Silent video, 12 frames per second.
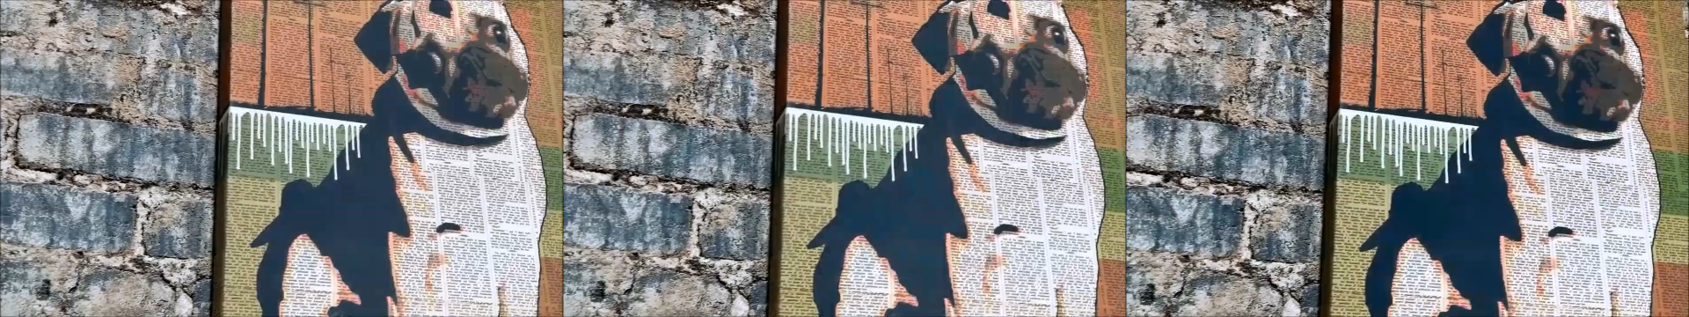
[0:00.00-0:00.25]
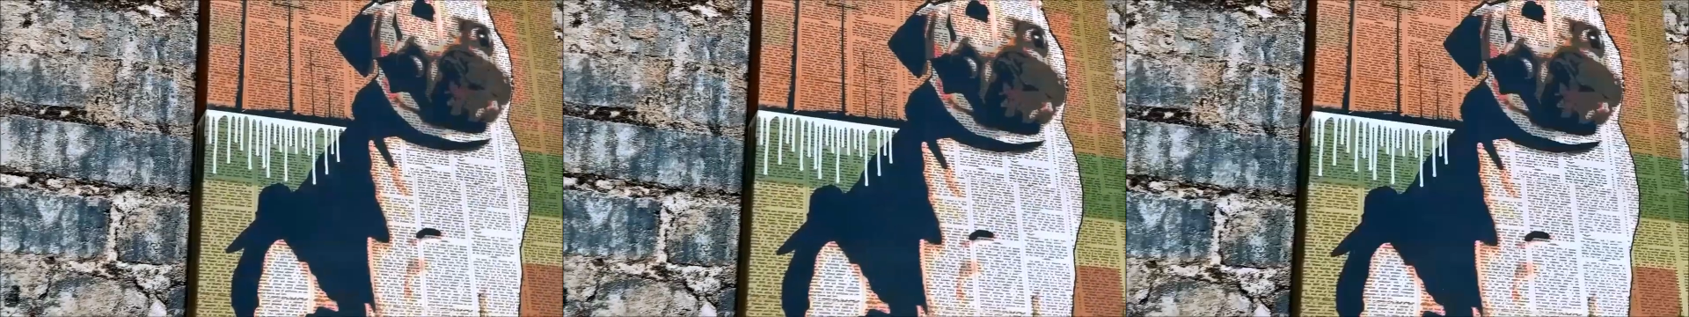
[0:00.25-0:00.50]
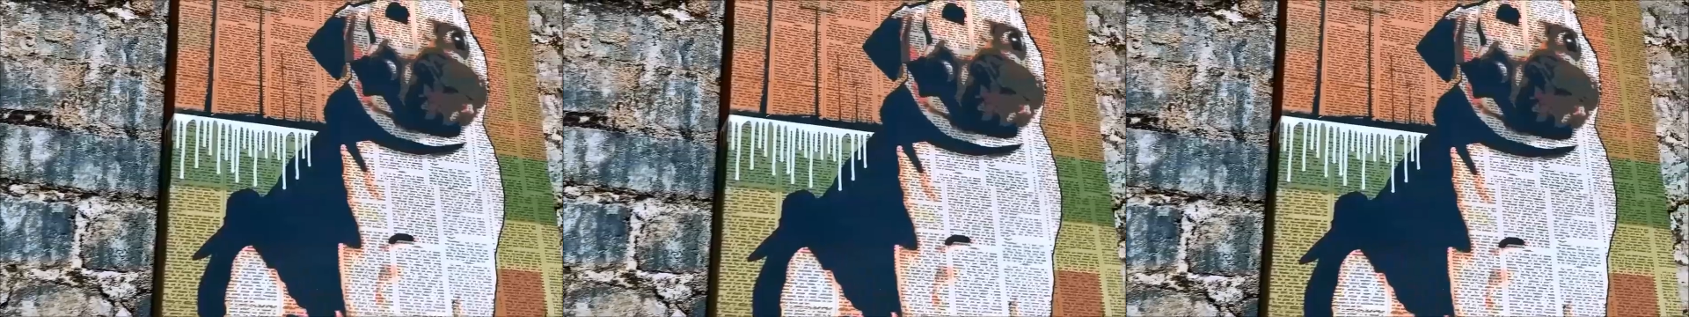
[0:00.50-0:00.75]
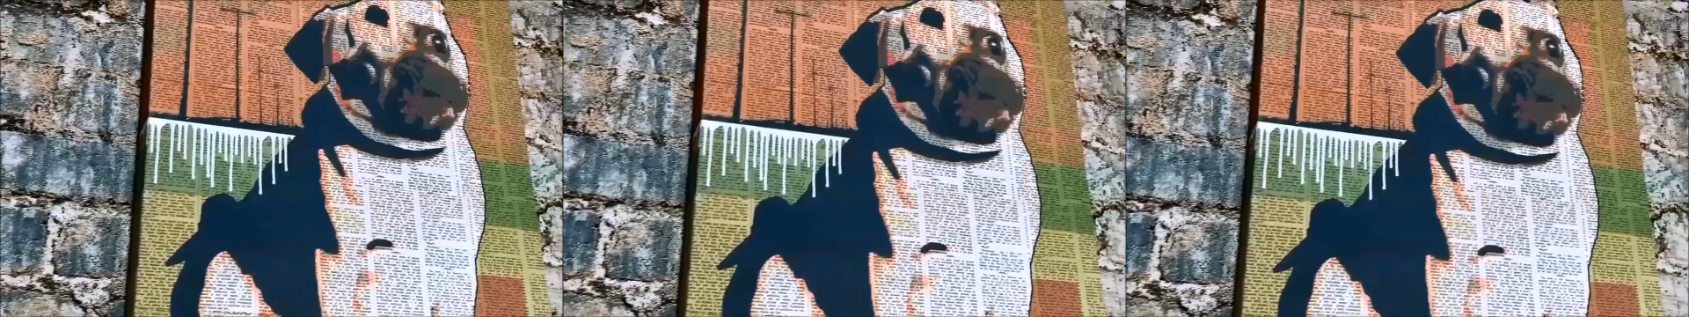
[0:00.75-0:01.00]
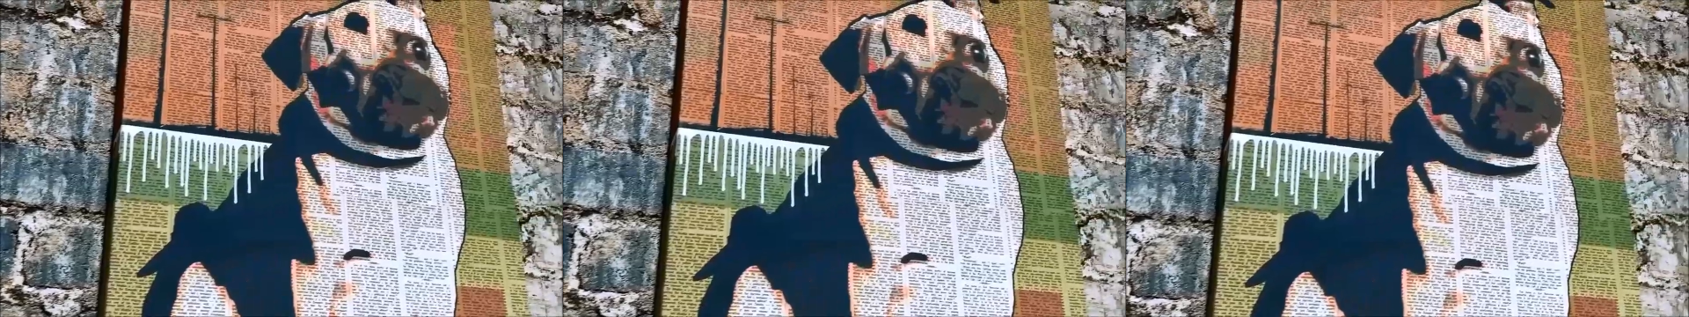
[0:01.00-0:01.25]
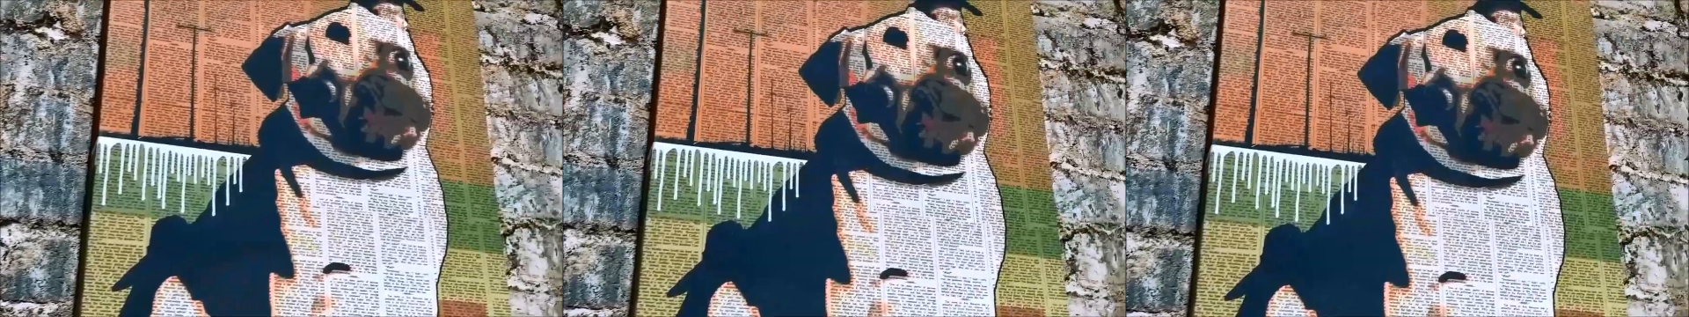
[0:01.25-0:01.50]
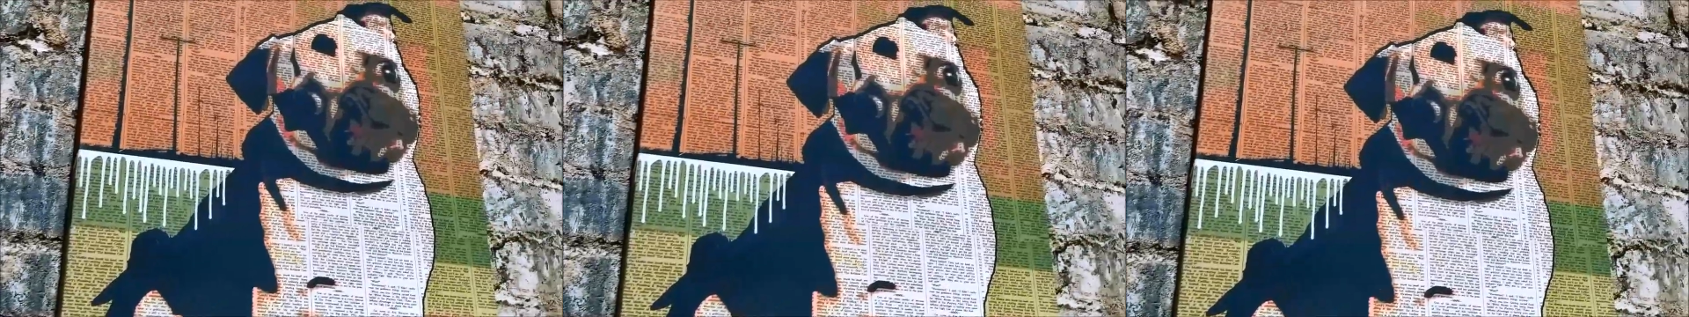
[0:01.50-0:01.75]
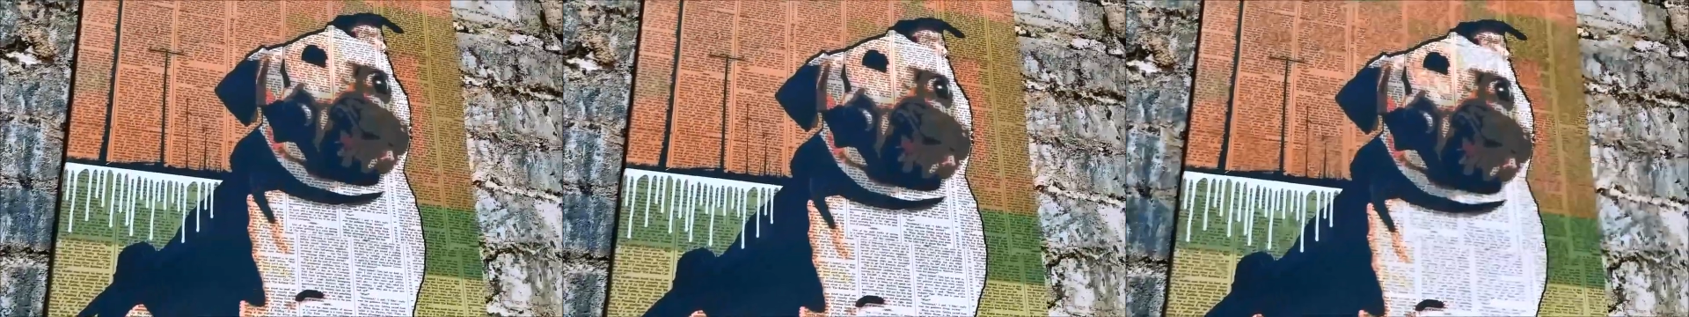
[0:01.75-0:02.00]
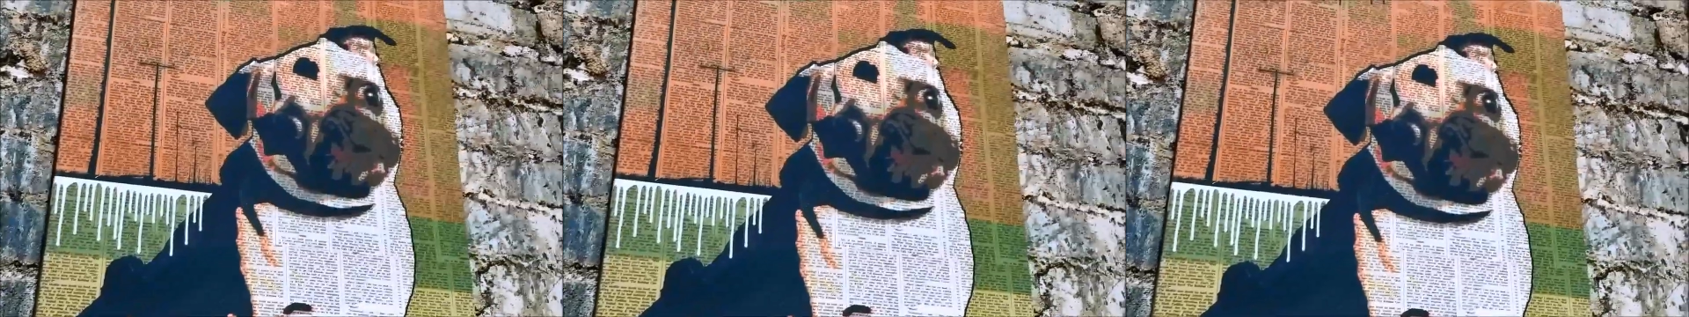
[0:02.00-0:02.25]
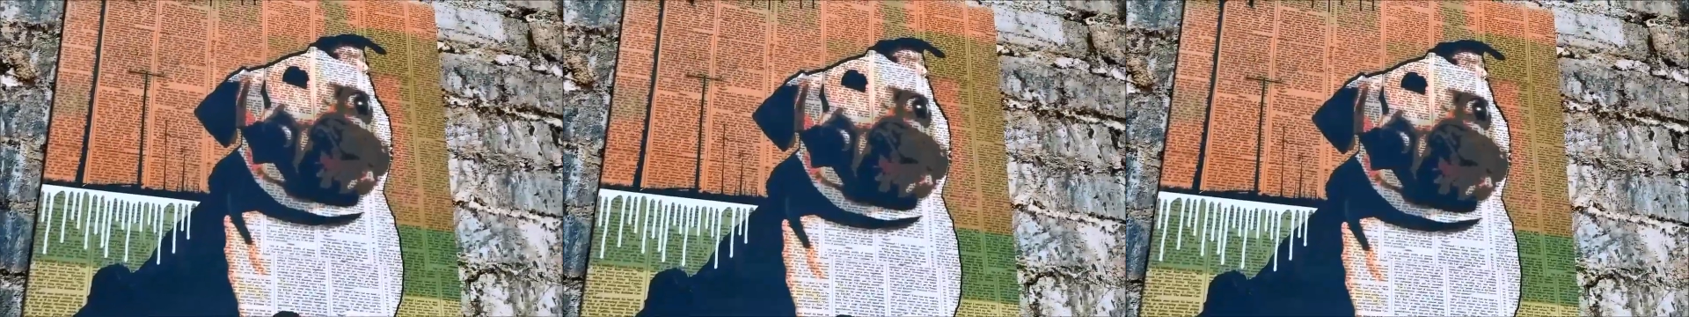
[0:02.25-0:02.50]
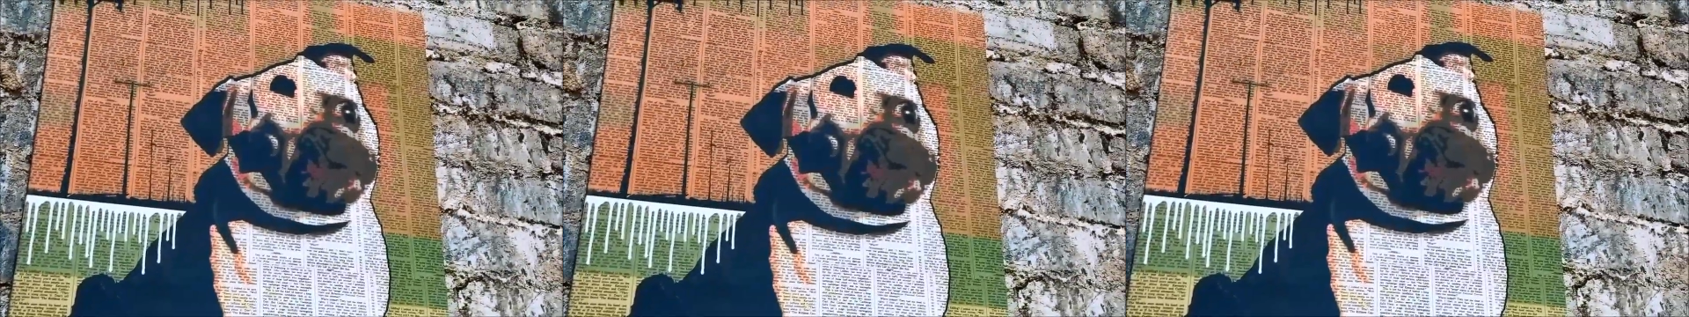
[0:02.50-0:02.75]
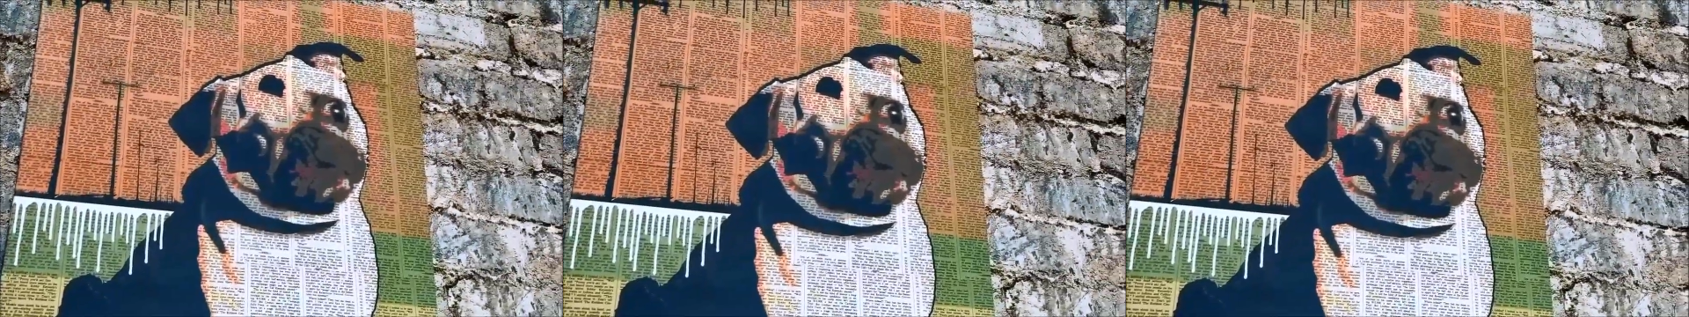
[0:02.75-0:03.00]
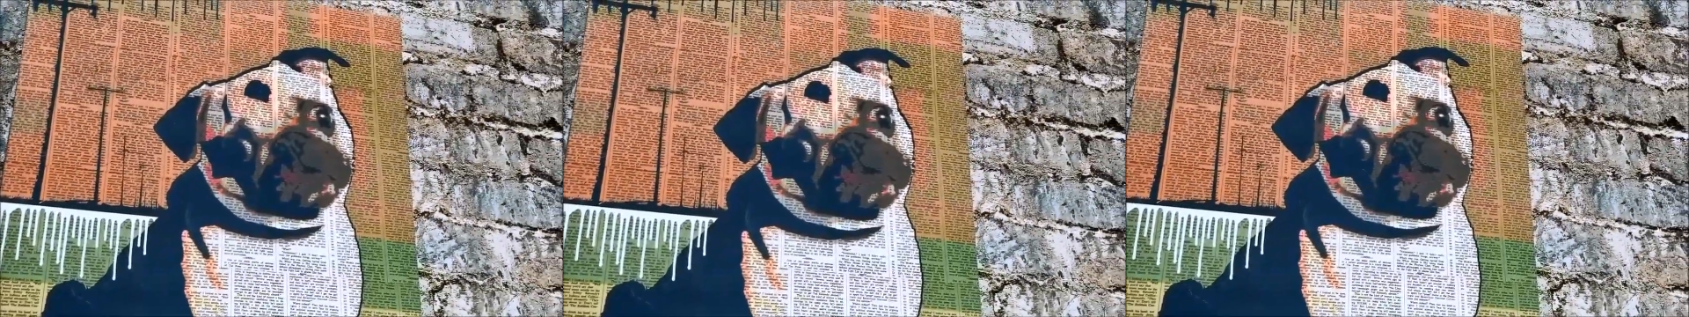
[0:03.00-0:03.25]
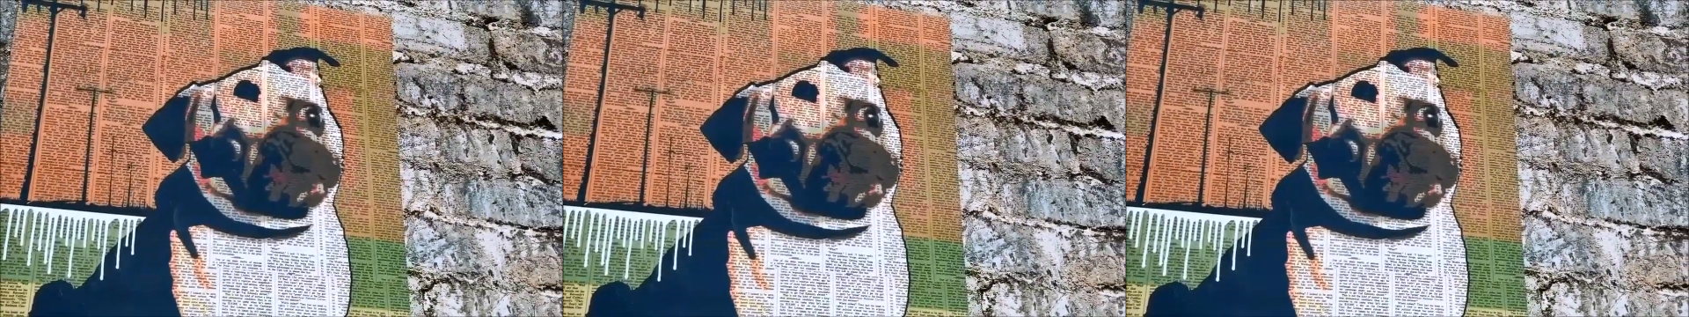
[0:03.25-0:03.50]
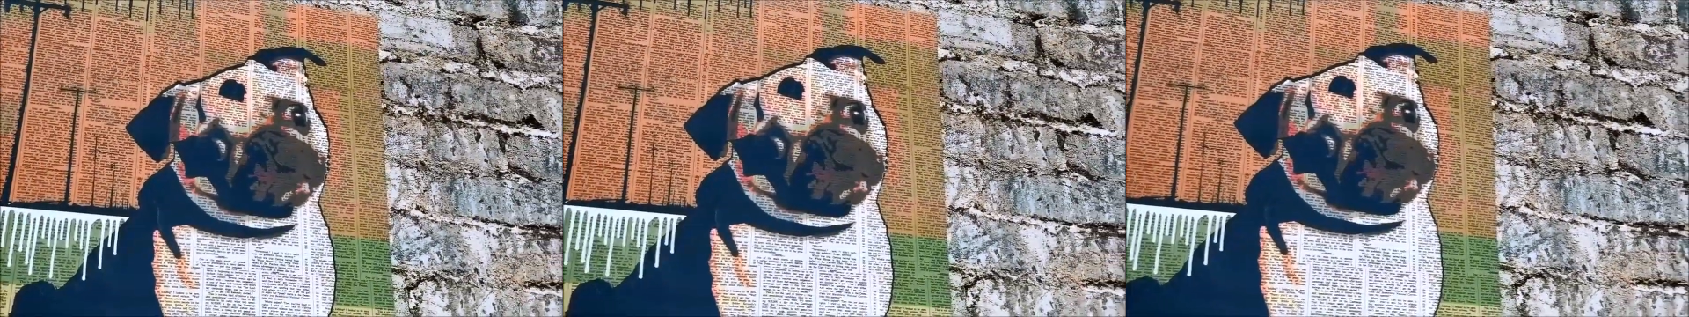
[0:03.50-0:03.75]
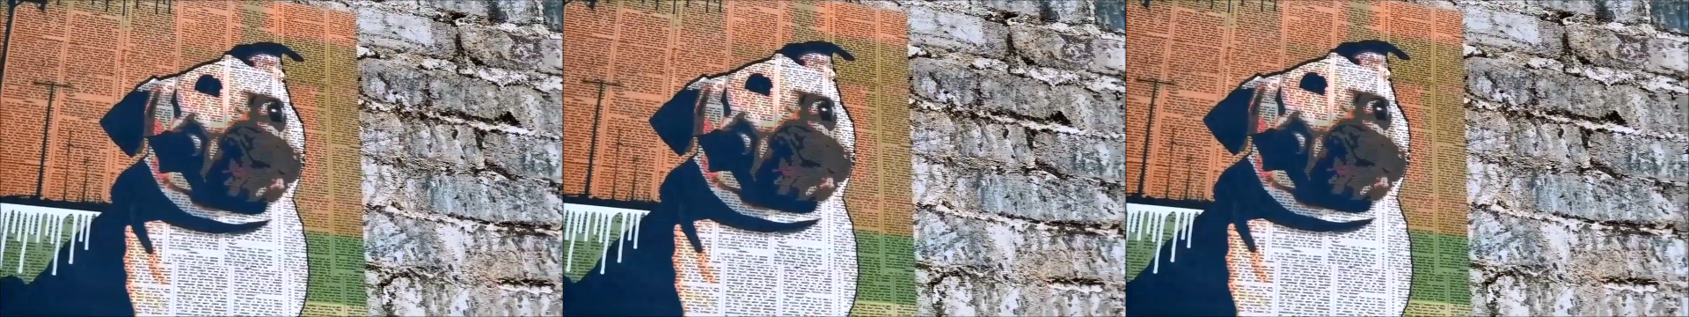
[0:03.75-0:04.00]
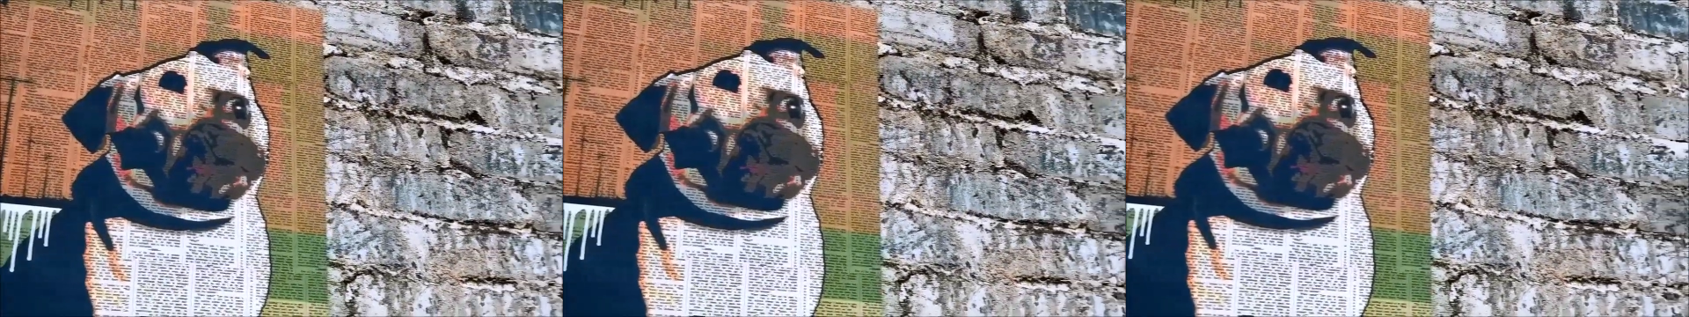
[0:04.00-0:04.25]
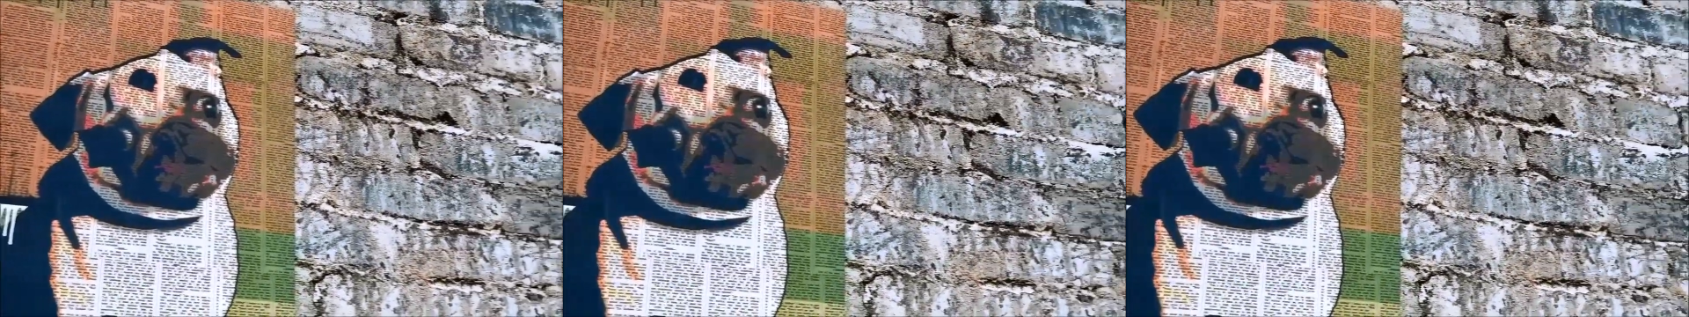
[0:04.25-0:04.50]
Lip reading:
[unreadable: no face in view]